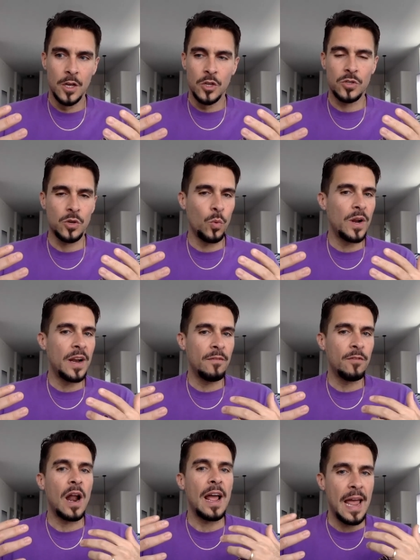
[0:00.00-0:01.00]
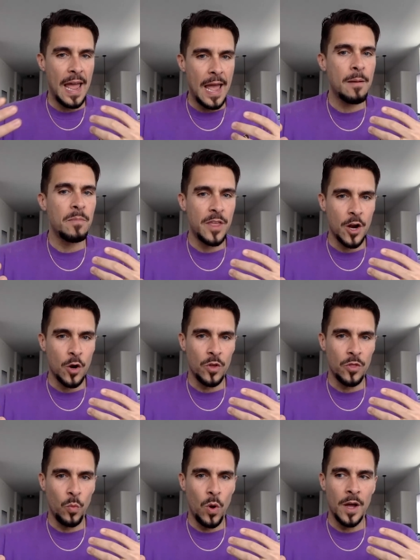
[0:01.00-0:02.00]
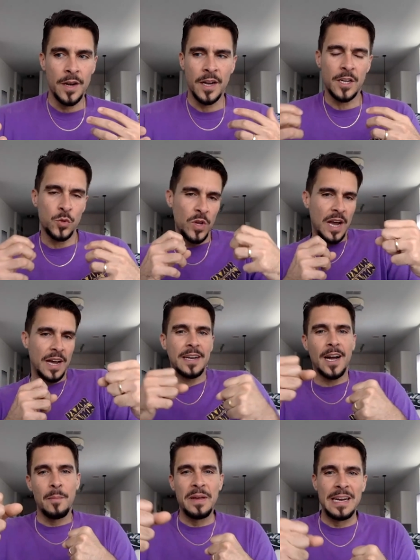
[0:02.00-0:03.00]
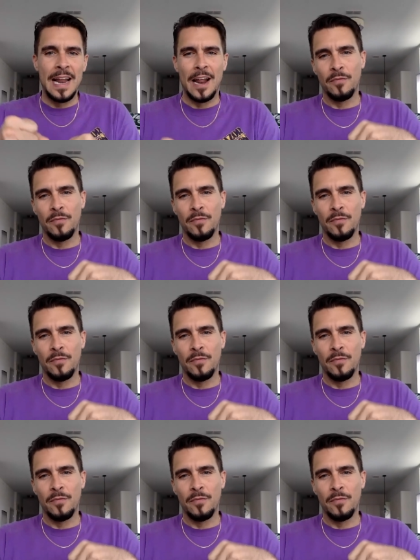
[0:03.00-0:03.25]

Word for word: So yeah. whenever I am there with Wanda, because we kind of come in and out.